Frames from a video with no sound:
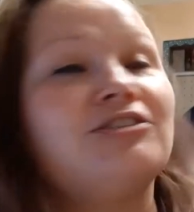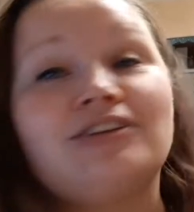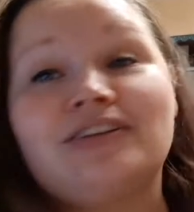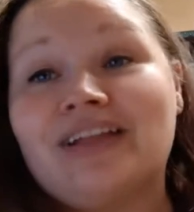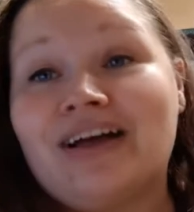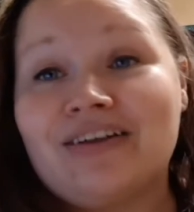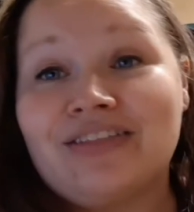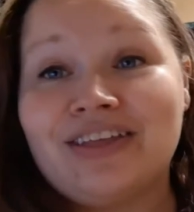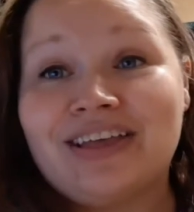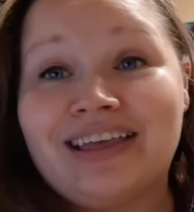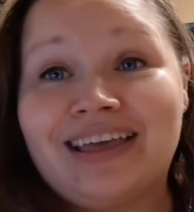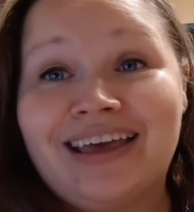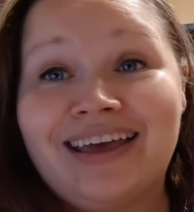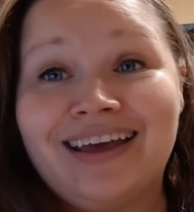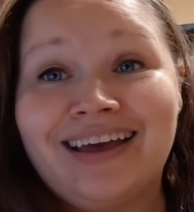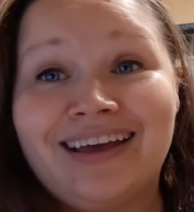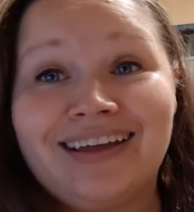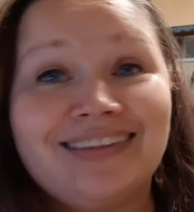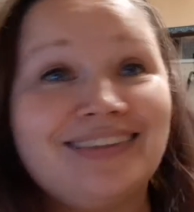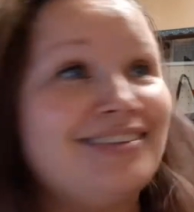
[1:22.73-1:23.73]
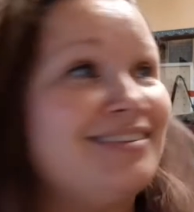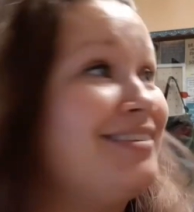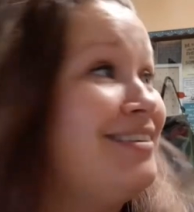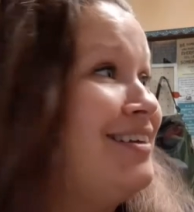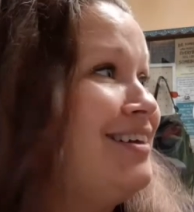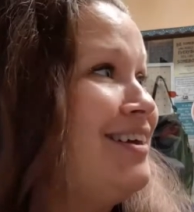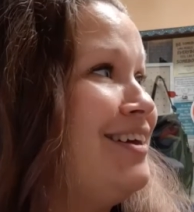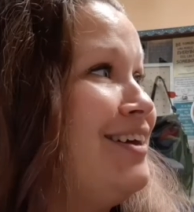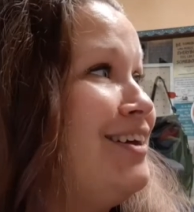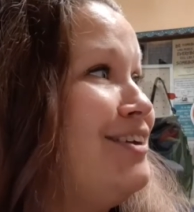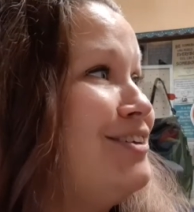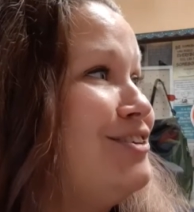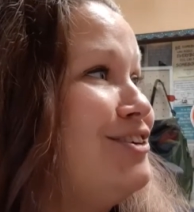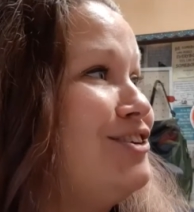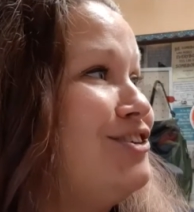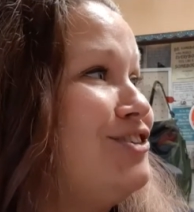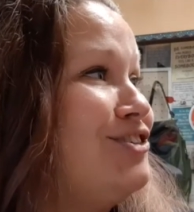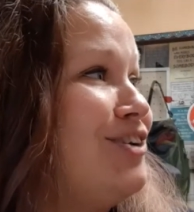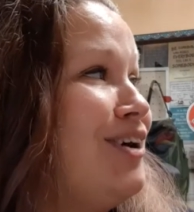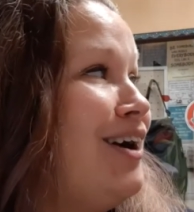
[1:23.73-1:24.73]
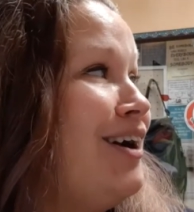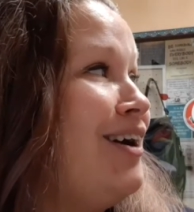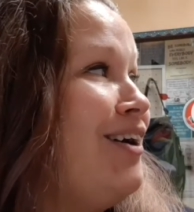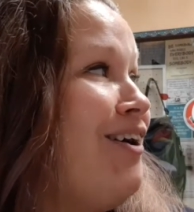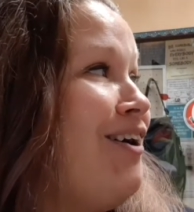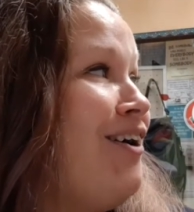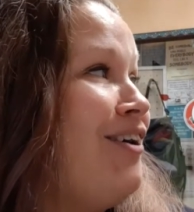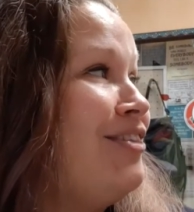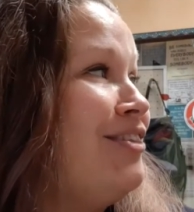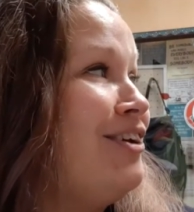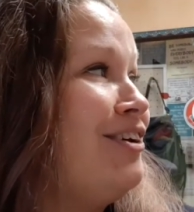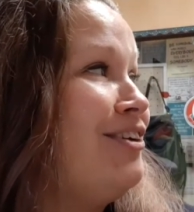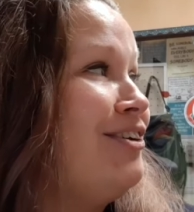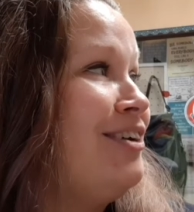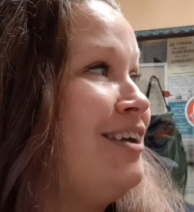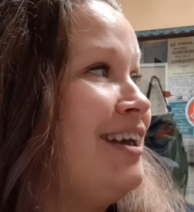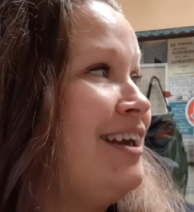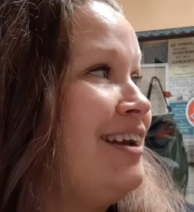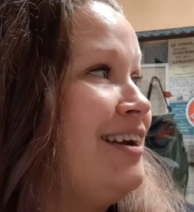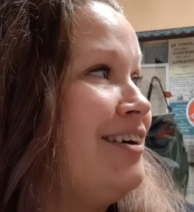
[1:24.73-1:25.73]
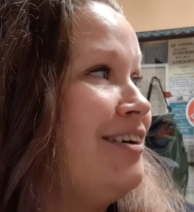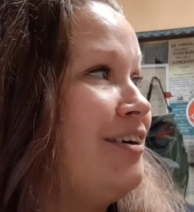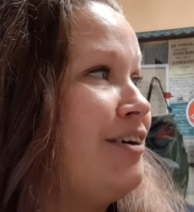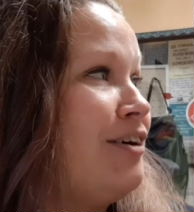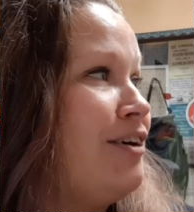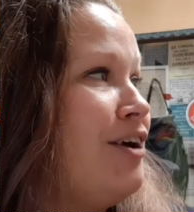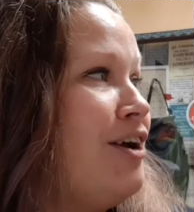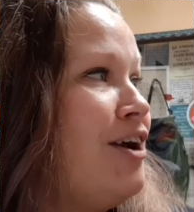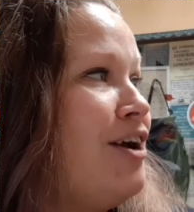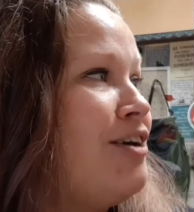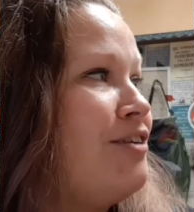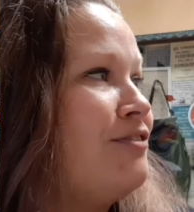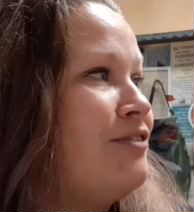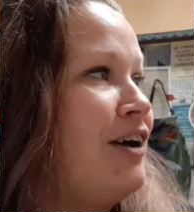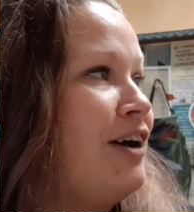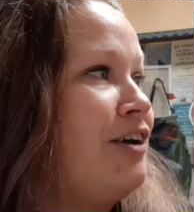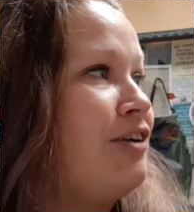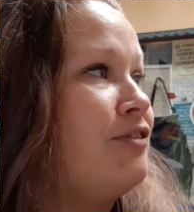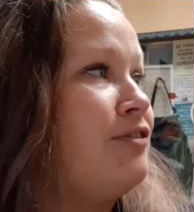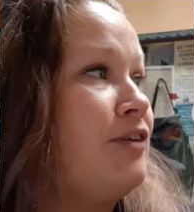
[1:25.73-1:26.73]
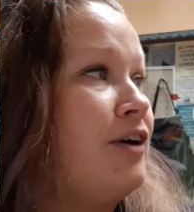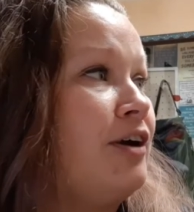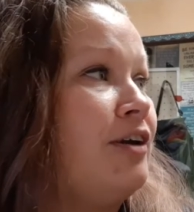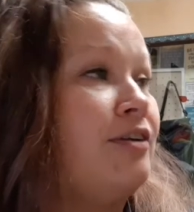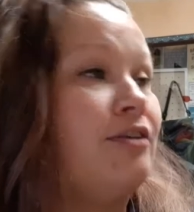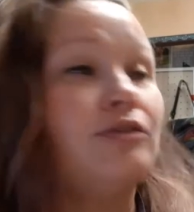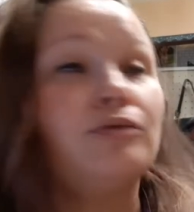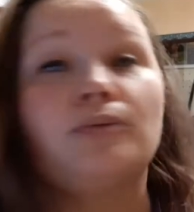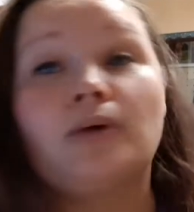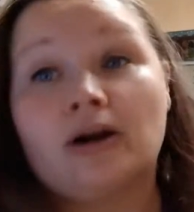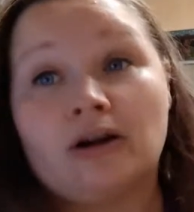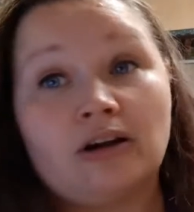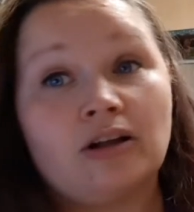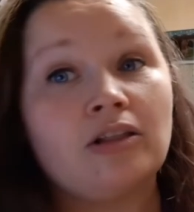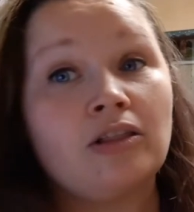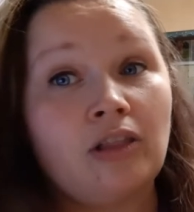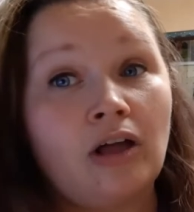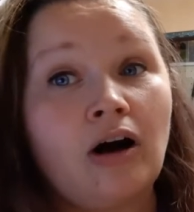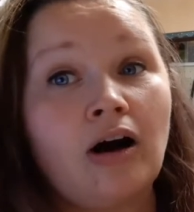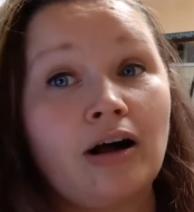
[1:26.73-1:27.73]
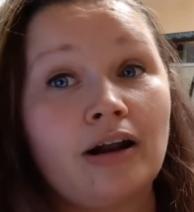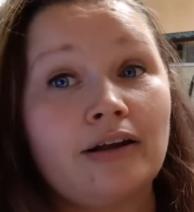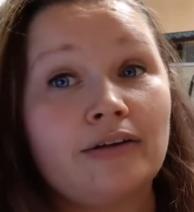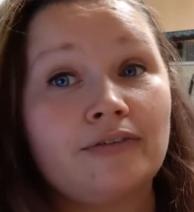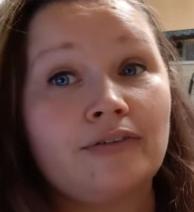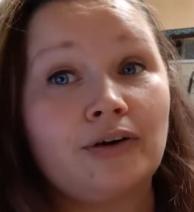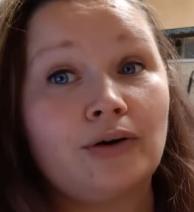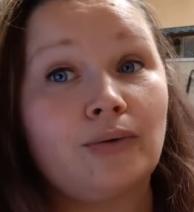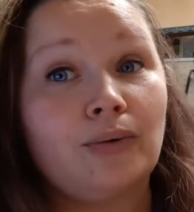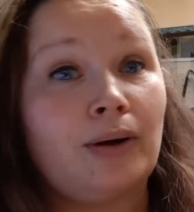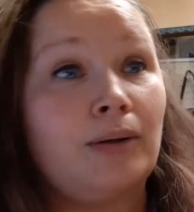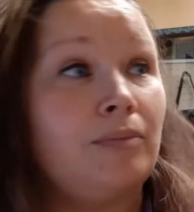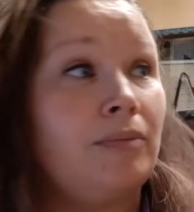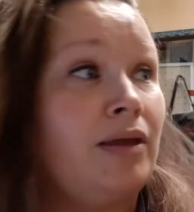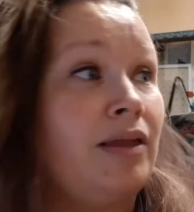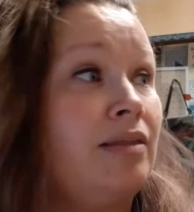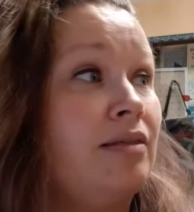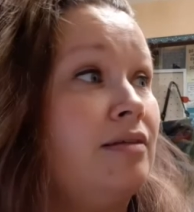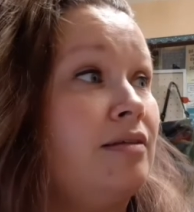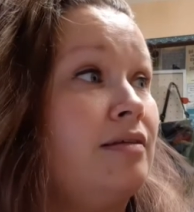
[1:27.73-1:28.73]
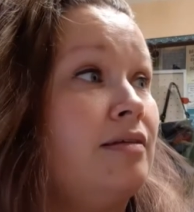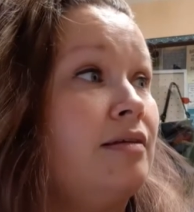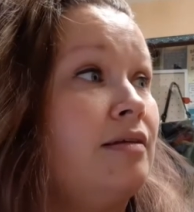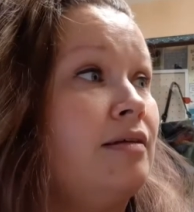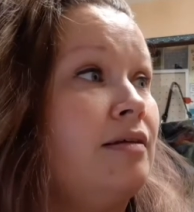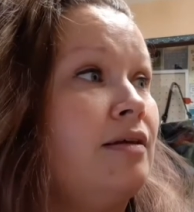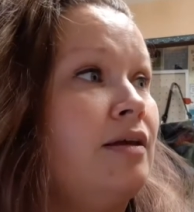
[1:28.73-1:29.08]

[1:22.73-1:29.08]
allow the kids to try on their gear. Firefighters wear a lot of equipment.